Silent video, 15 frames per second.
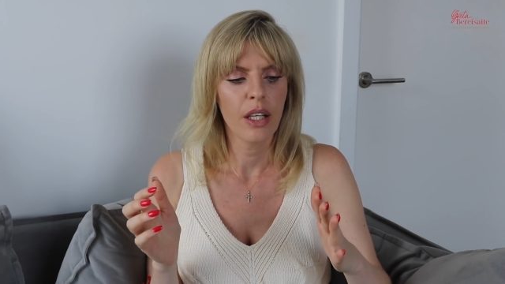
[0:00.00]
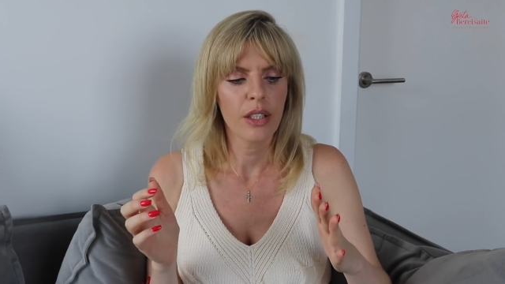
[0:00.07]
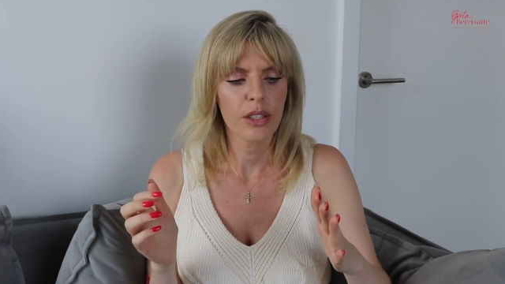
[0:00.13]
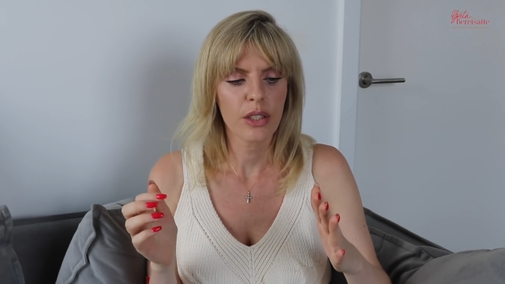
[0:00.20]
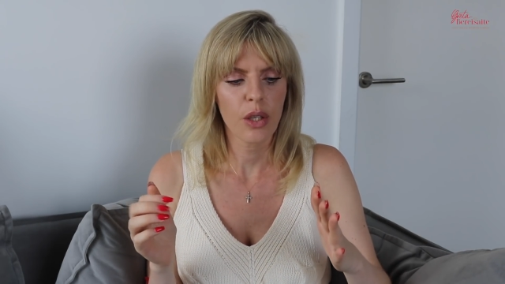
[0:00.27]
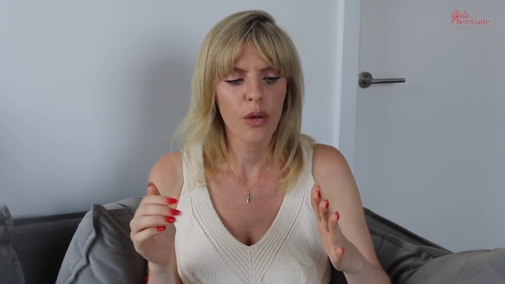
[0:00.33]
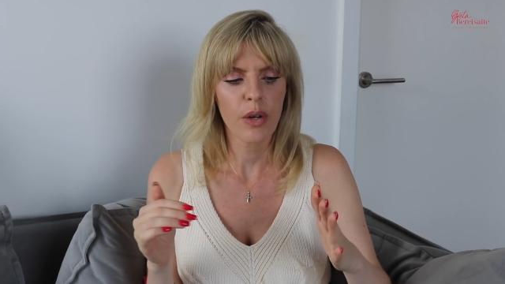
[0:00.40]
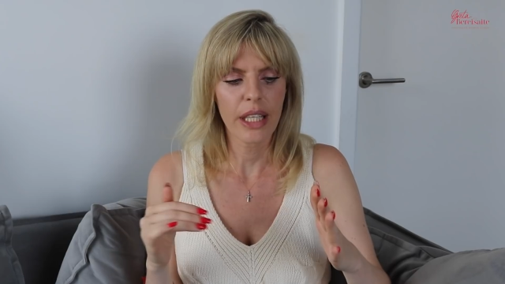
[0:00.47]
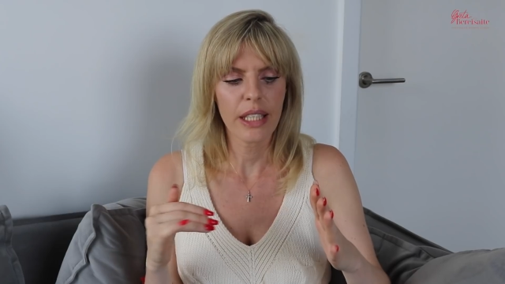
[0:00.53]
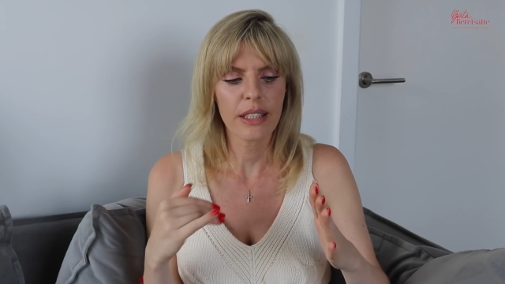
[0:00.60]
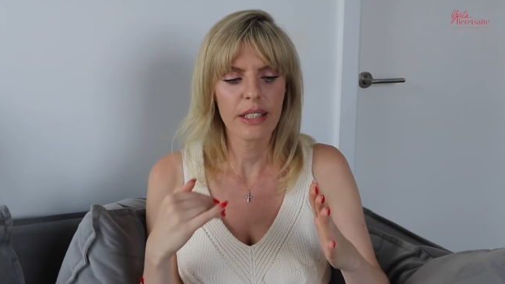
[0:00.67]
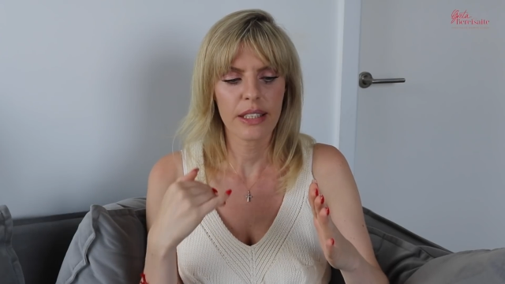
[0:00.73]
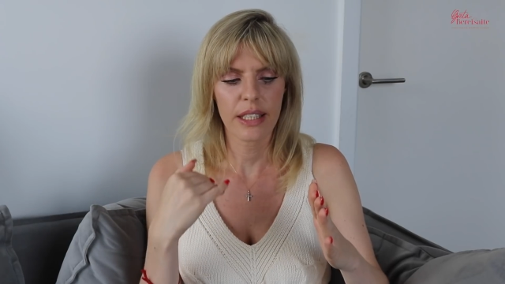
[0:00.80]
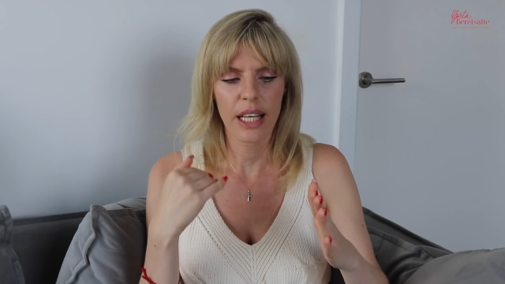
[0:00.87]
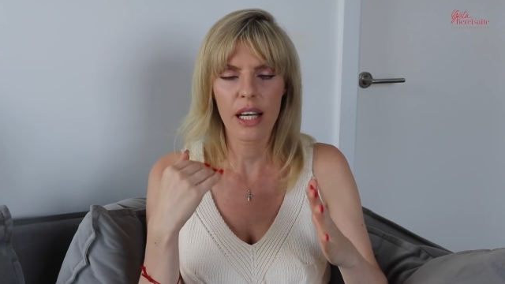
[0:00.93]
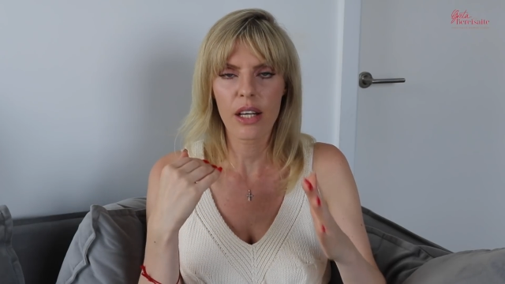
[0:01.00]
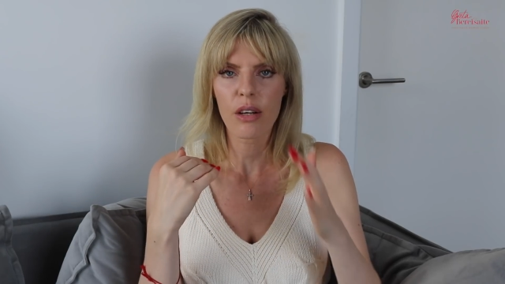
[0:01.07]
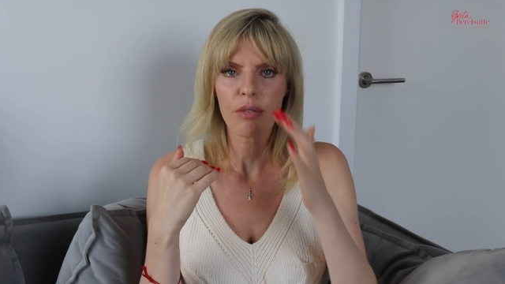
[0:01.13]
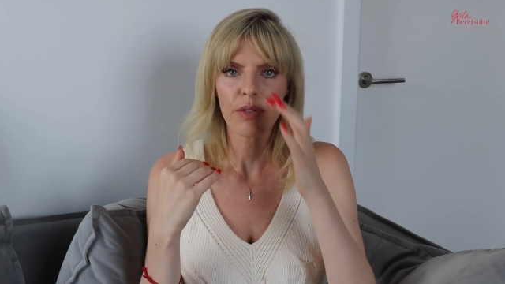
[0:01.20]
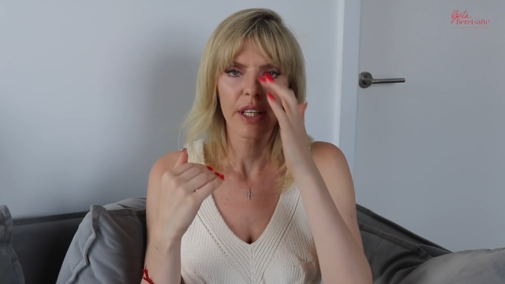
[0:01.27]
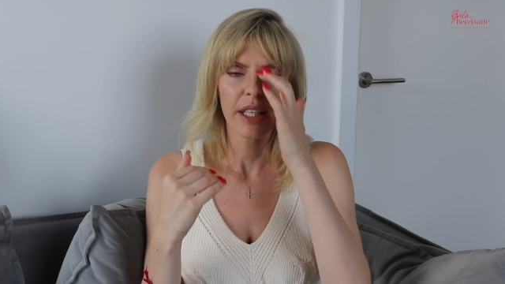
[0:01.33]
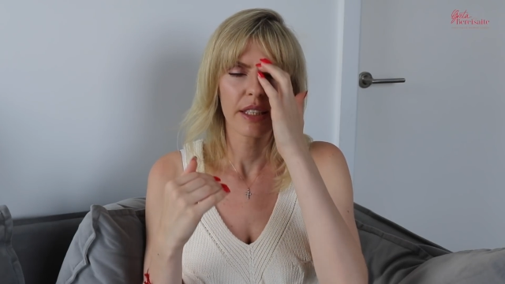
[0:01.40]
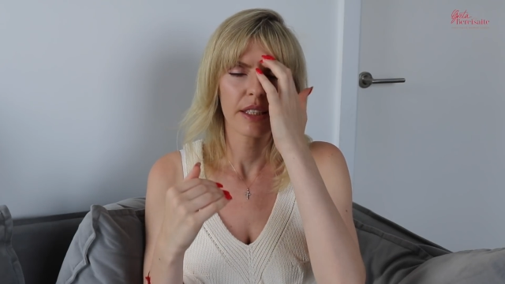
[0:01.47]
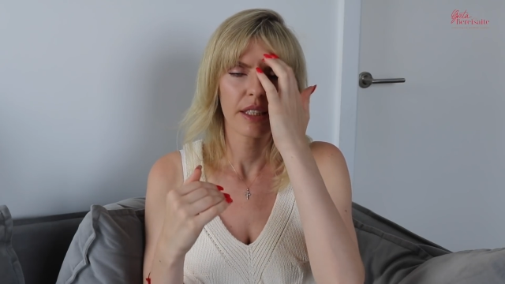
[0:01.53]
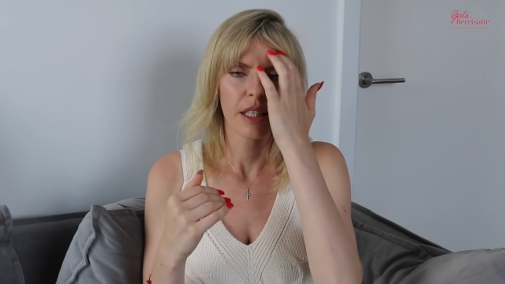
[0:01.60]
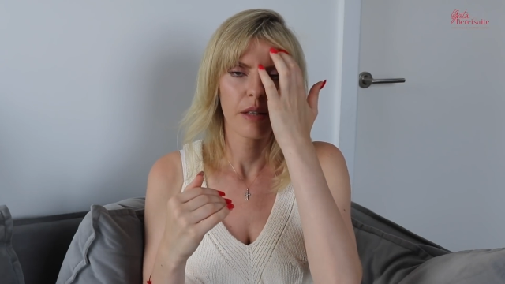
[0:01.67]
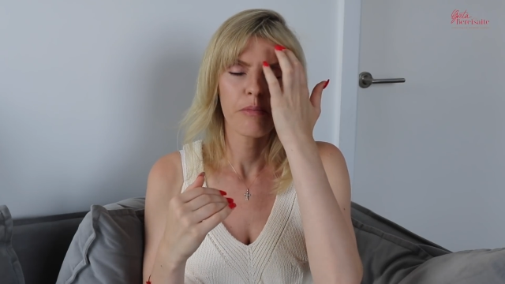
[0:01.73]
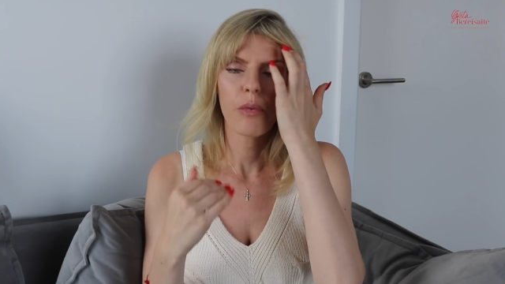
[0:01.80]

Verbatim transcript: So instead of, let's say,